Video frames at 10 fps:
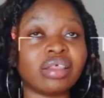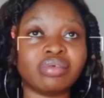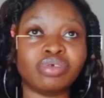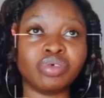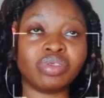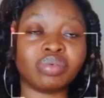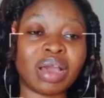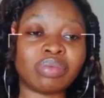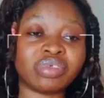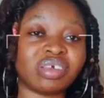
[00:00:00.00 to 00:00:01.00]
you know the
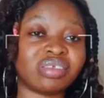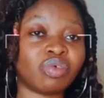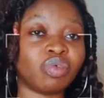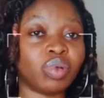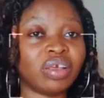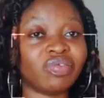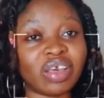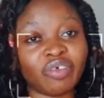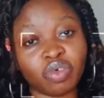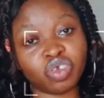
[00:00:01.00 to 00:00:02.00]
bible says that we believe
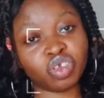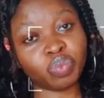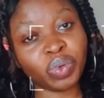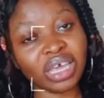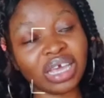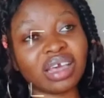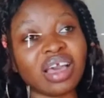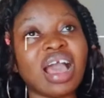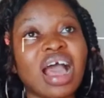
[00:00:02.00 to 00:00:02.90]
therefore we speak